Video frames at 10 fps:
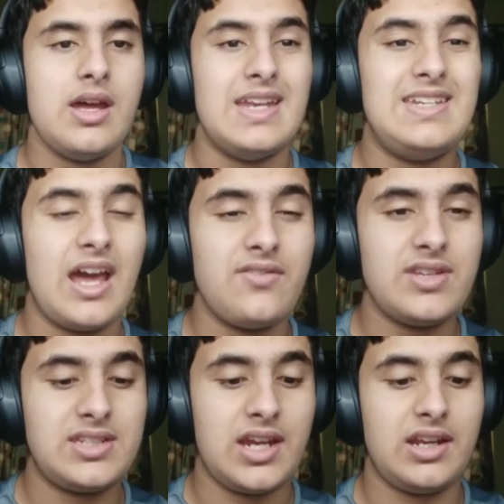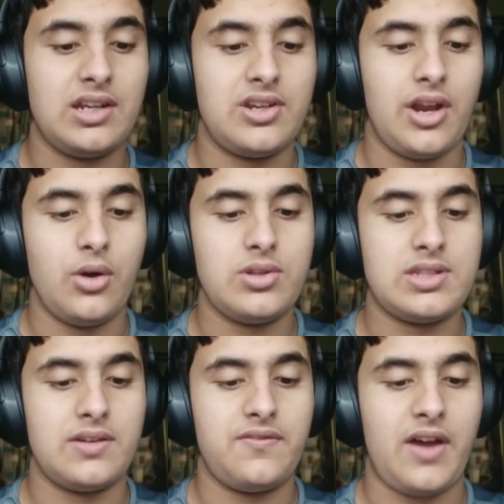Devastating droughts
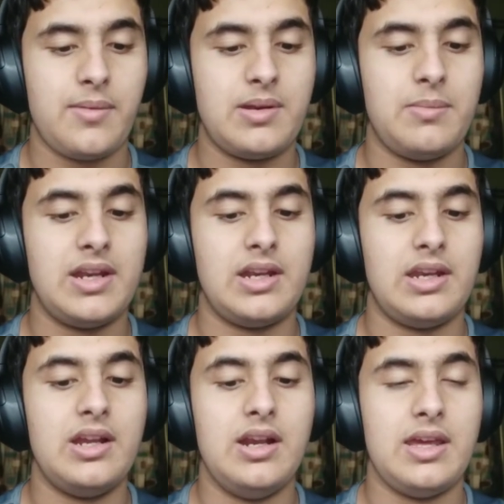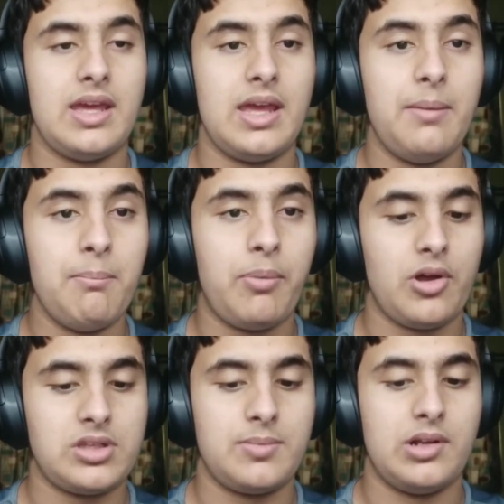and famine made it nearly
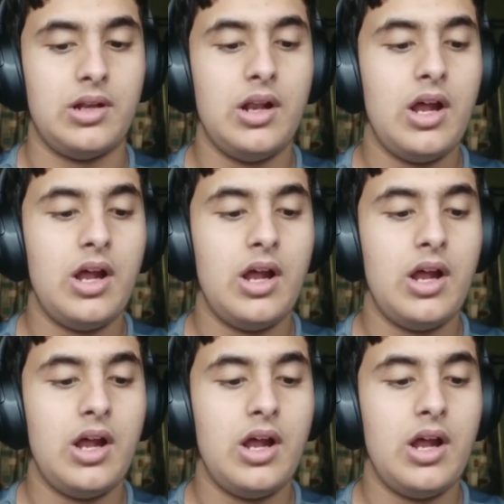impossible